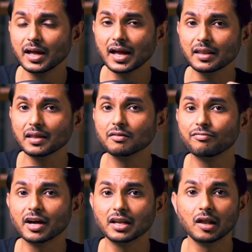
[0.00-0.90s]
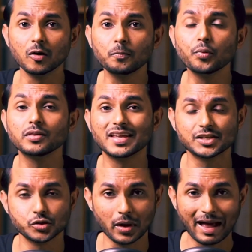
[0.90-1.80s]
And then the final output
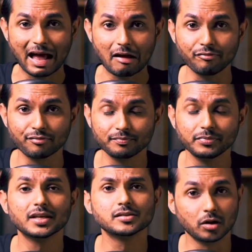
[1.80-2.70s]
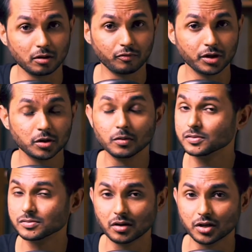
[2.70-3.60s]
that you have is not a video,
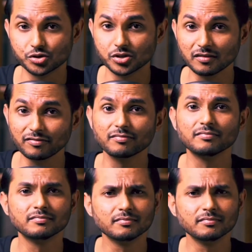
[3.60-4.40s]
it's not a GIF,